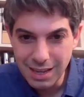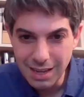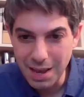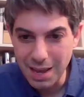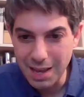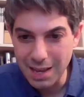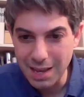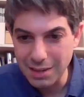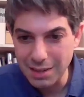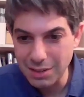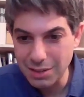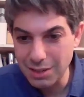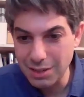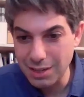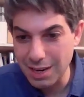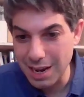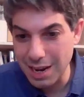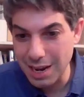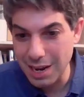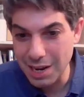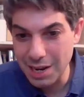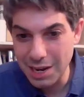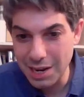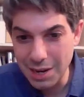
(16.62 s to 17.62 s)
And
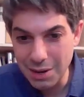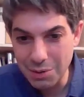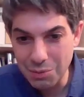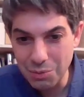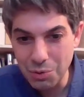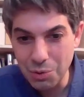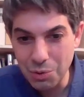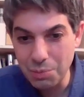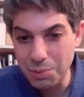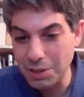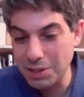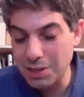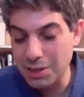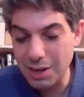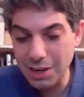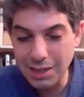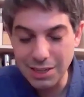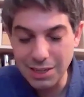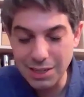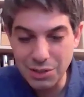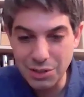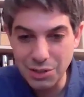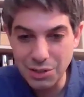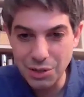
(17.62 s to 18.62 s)
today we'll be
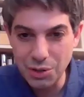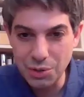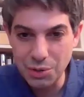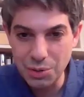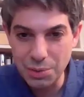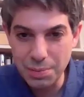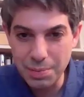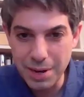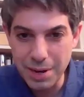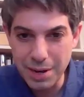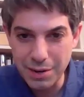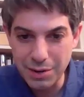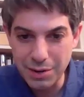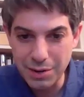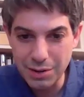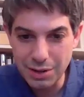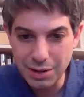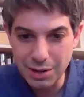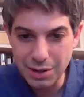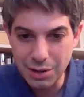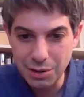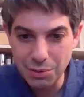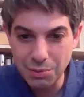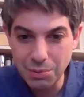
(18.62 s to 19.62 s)
talking to you about
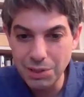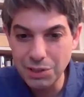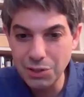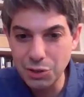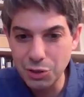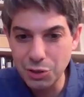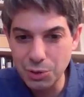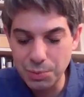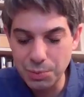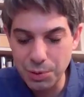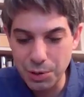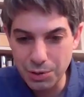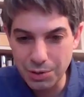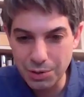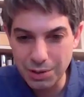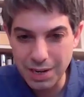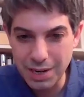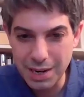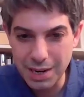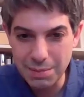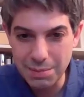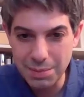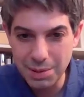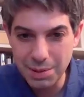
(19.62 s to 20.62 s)
our research
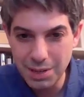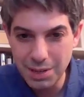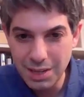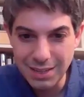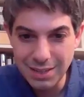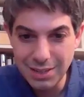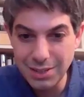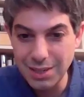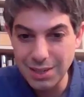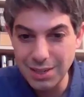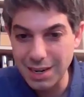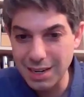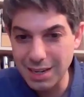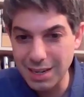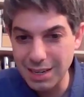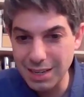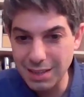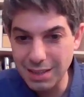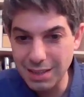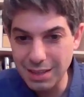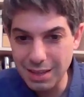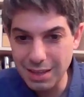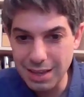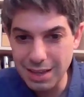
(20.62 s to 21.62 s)
program
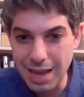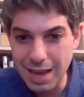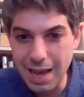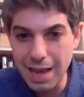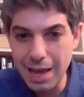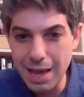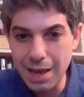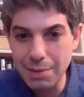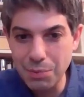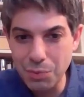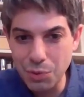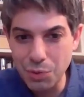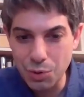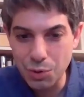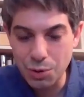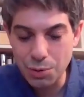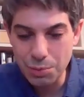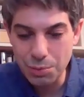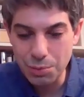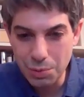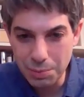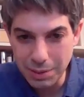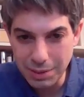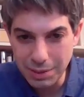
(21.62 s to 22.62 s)
studying the
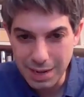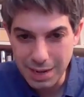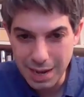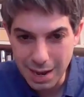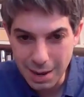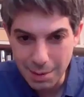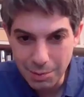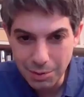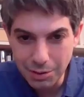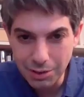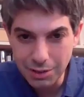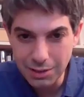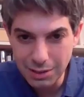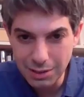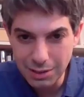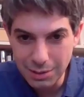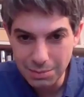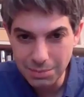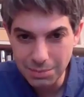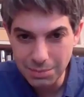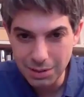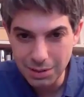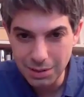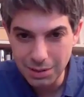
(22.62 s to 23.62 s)
abnormal
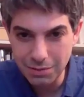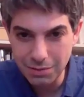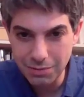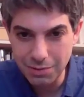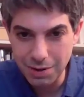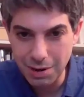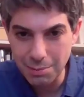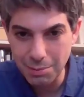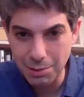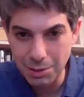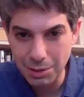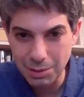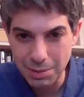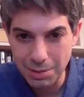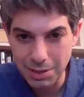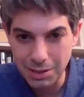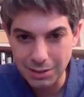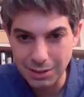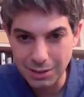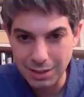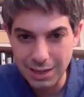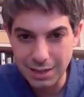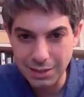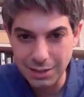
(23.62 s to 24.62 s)
metabolism of
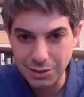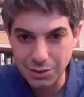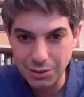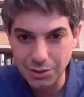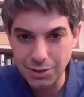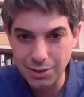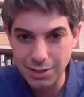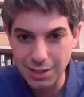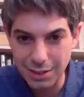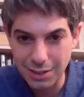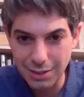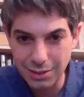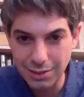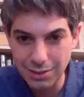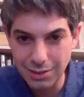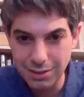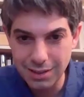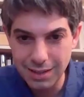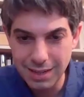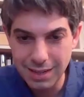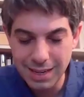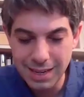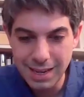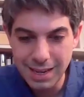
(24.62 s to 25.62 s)
fibrolamellar cancer cells,
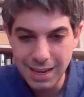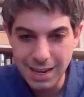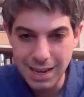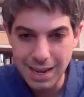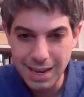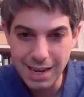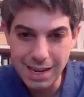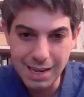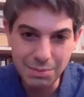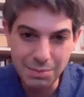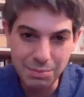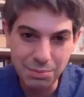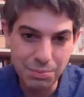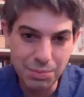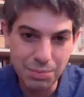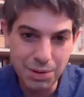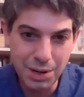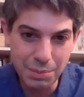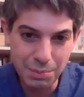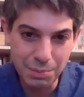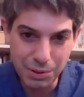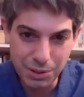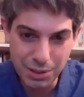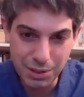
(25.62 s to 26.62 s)
and
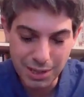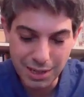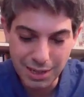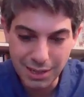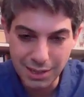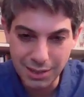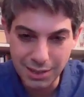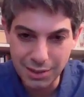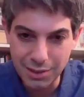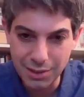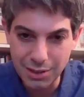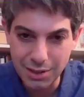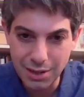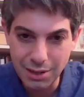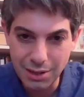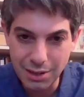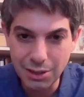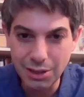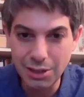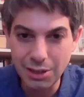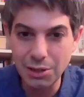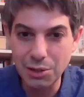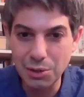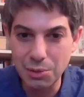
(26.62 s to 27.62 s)
in particular, a
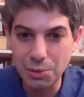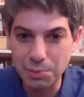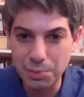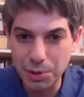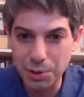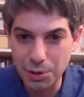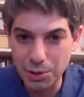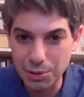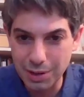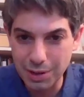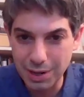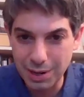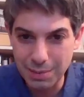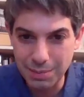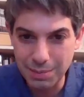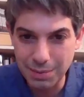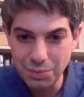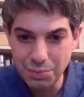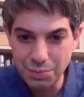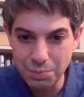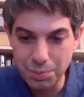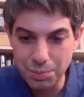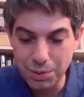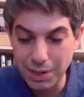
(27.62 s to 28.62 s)
clinical program
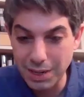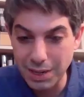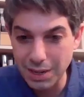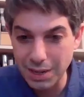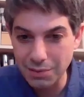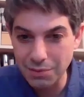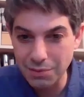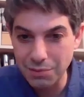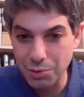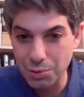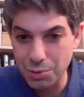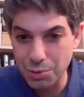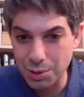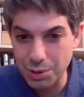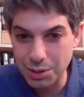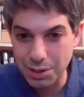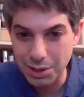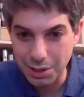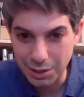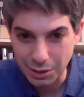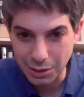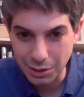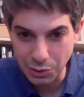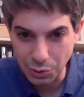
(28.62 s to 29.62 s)
bringing forward
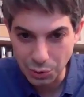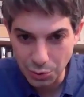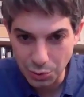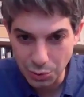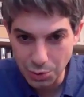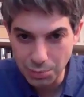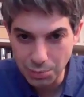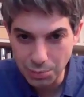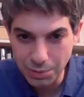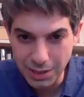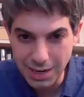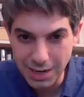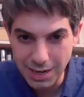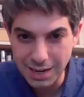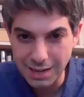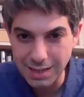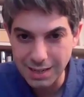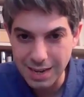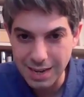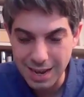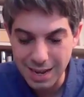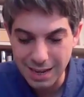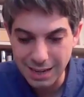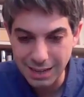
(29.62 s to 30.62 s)
a glutamine
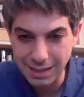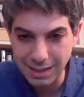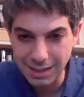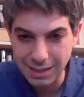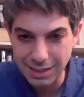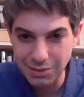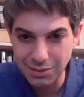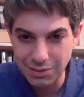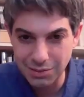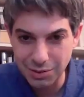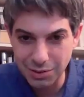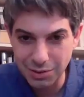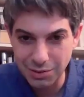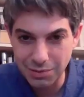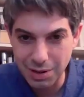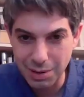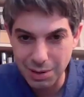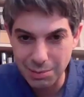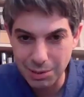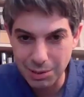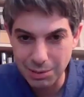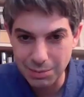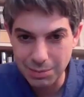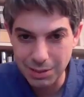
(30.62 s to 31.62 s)
antagonist for
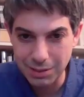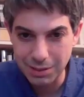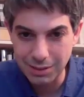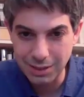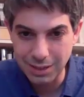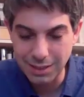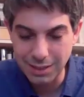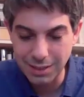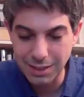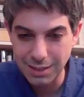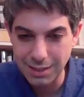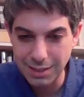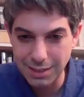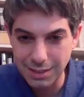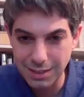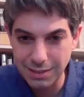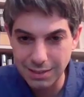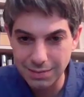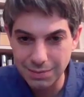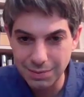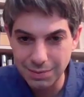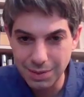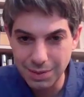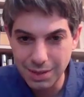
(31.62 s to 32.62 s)
fibrolamellar
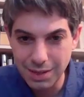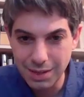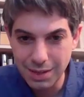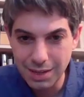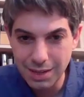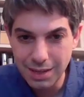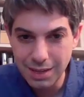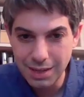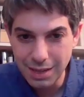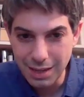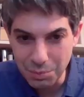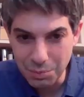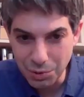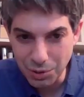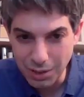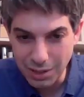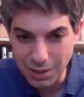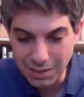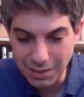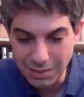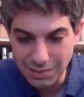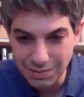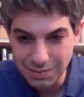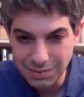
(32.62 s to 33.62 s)
HCC.
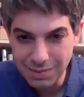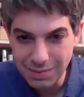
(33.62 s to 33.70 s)
Marina?